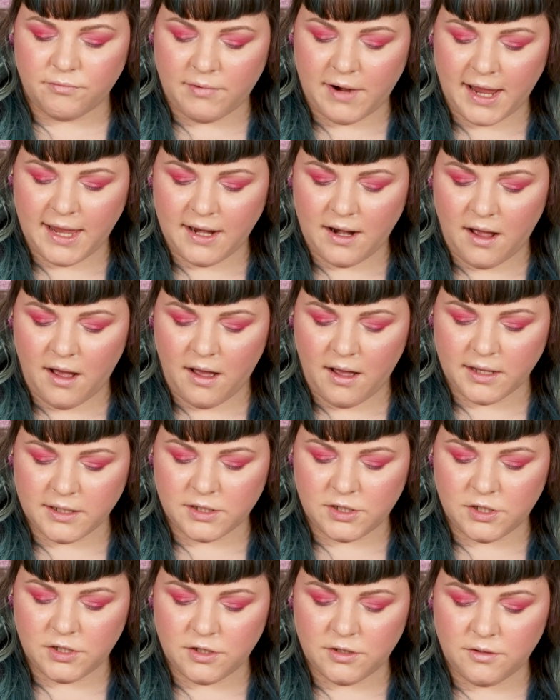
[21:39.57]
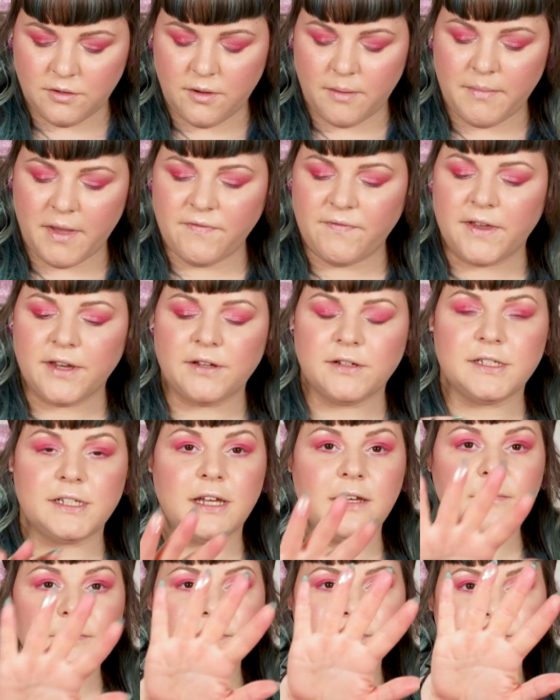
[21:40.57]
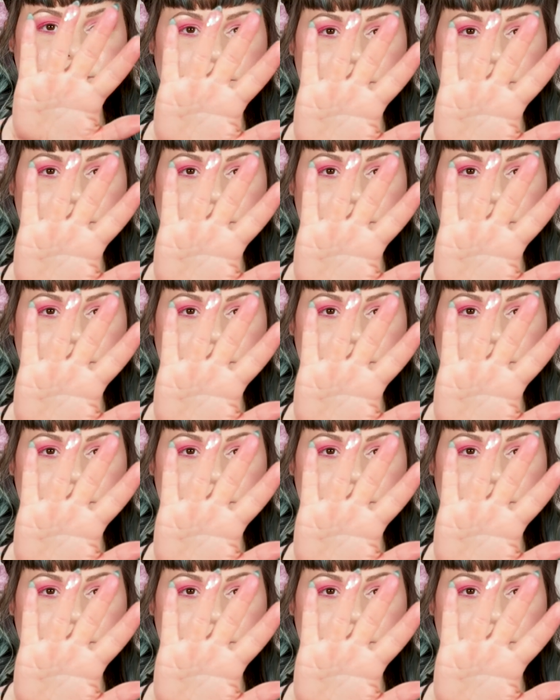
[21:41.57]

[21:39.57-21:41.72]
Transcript: right onto my fingertip,